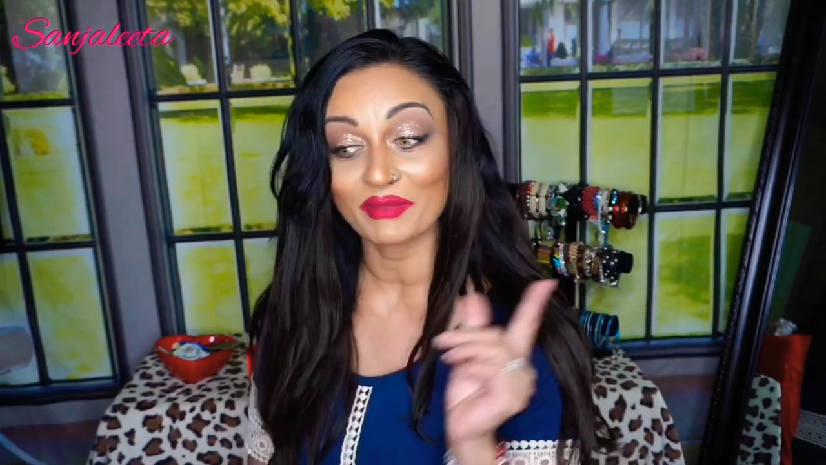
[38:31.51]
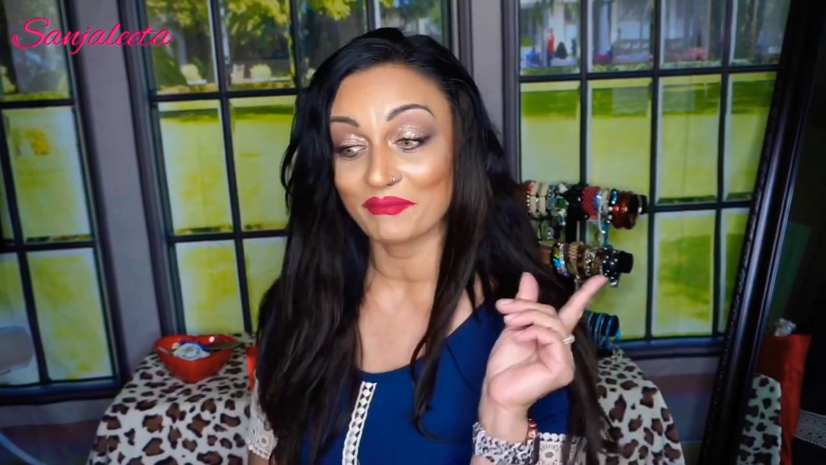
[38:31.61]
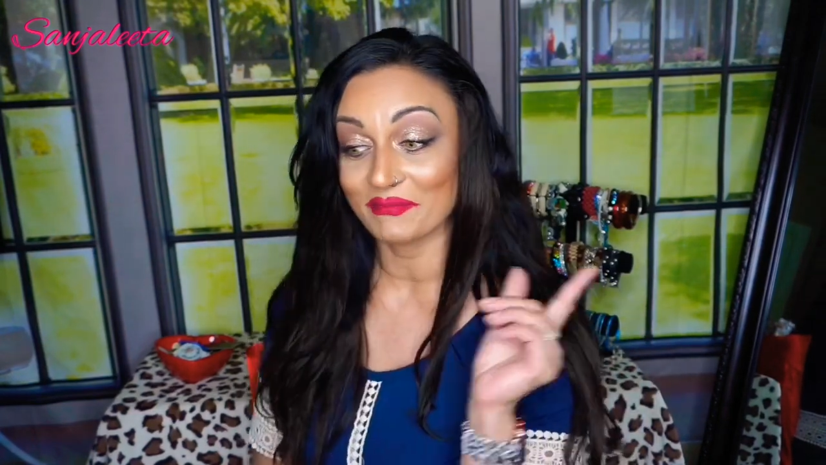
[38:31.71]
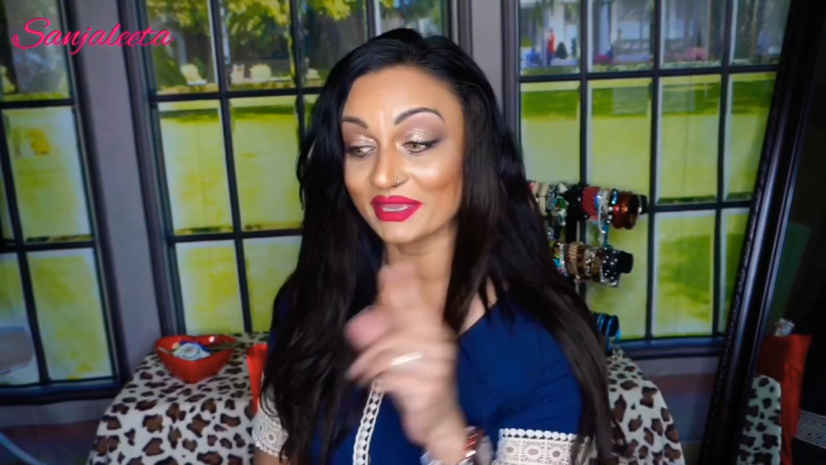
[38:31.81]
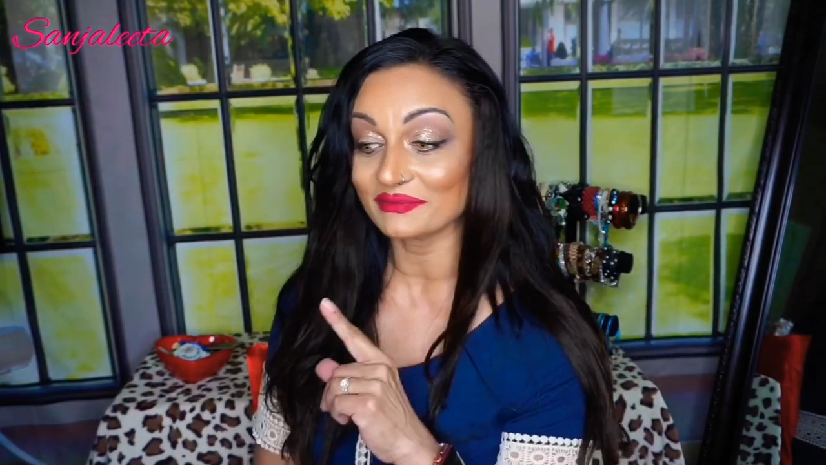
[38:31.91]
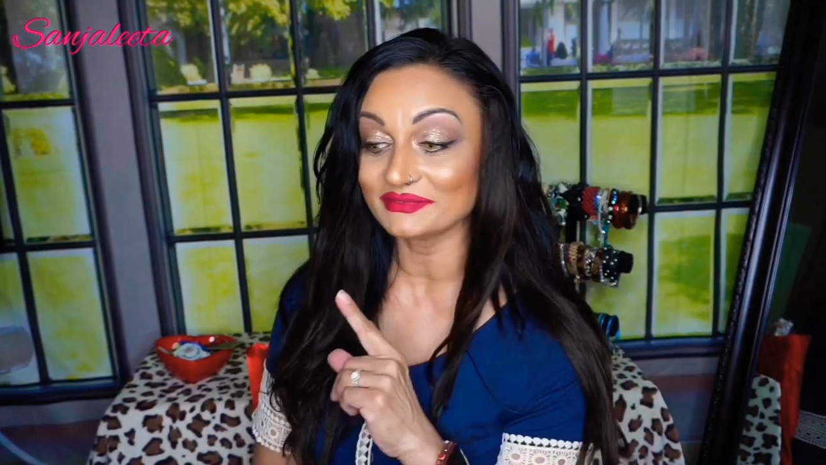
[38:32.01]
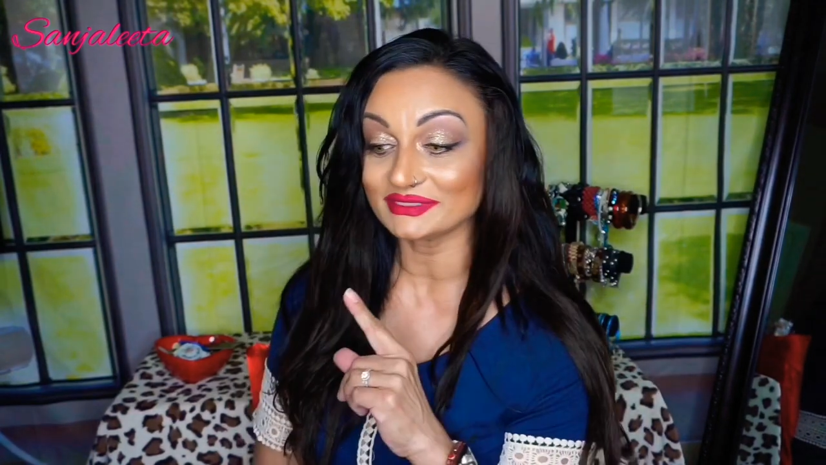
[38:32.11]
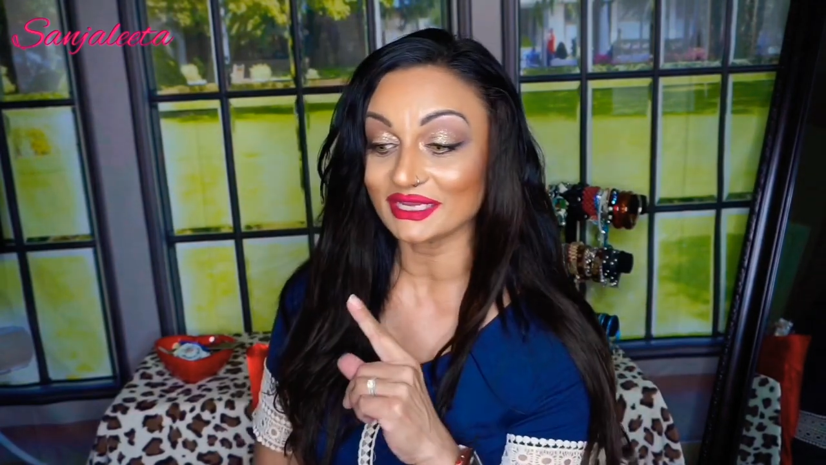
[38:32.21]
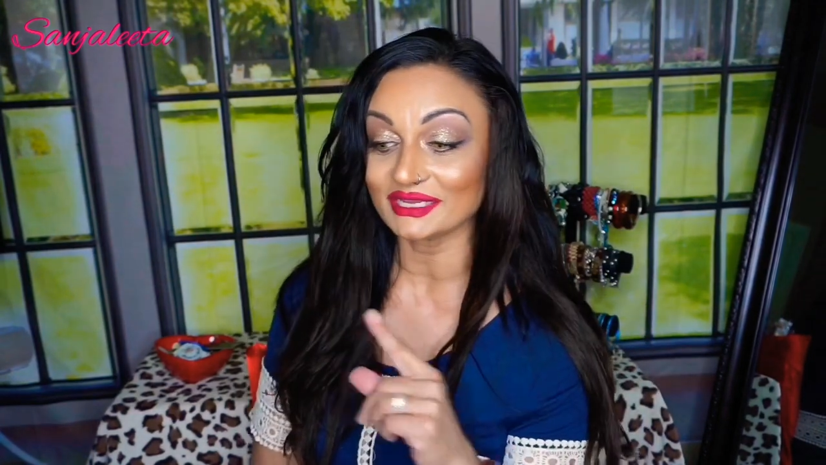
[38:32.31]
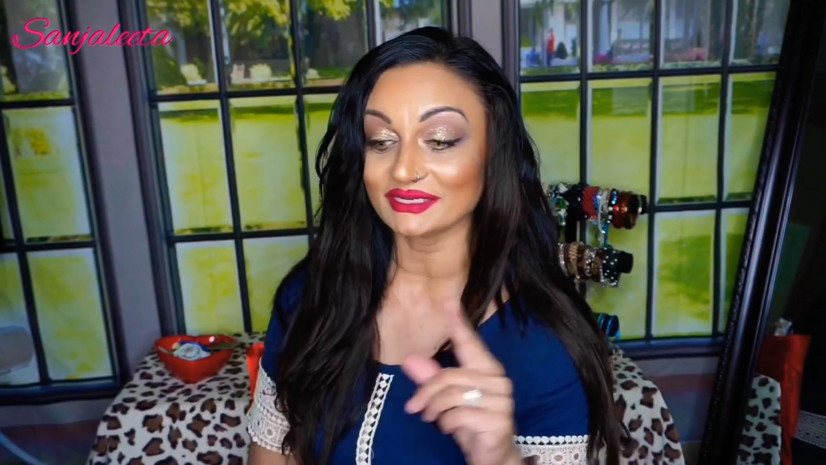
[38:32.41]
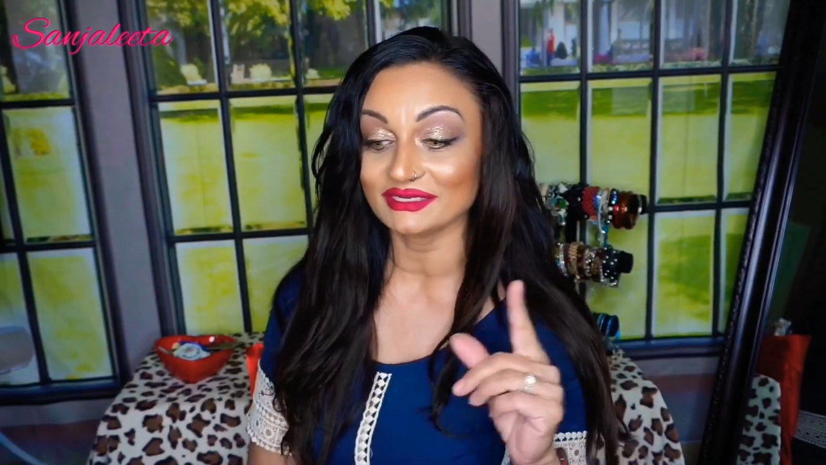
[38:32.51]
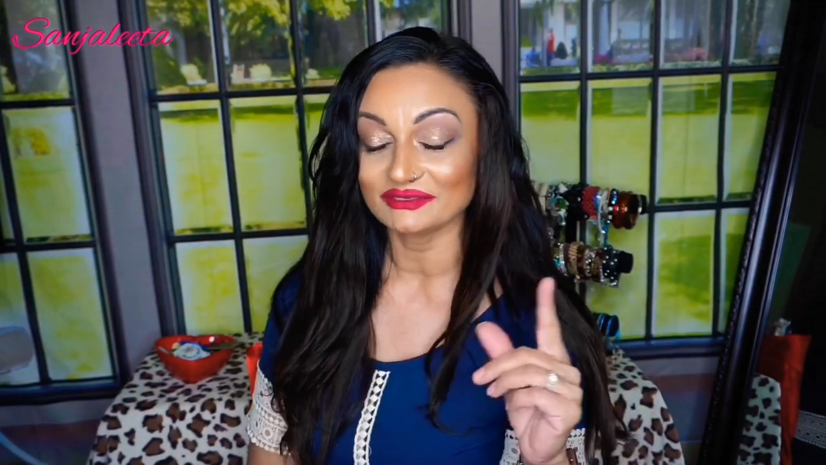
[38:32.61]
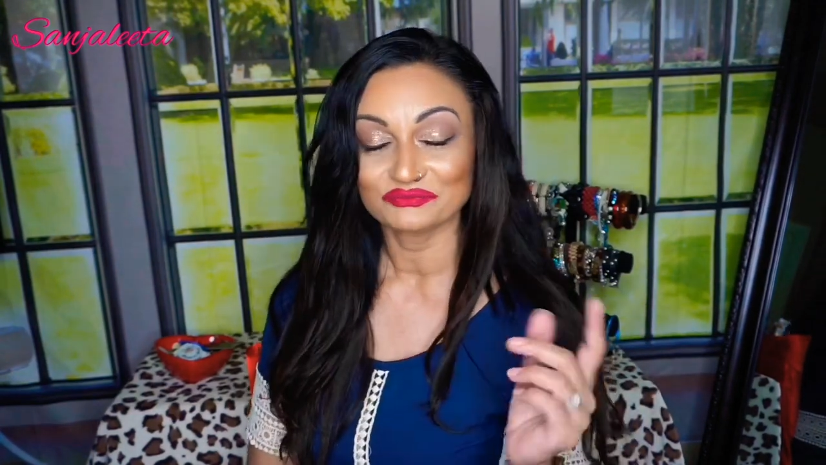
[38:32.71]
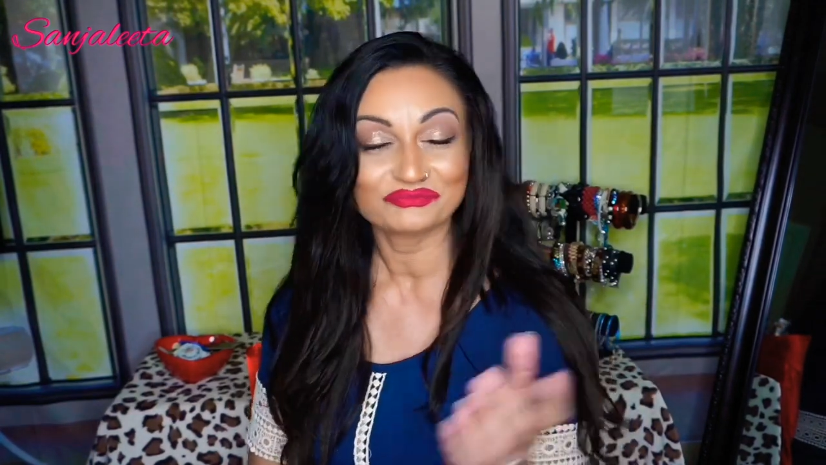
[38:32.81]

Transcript: my makeup's done.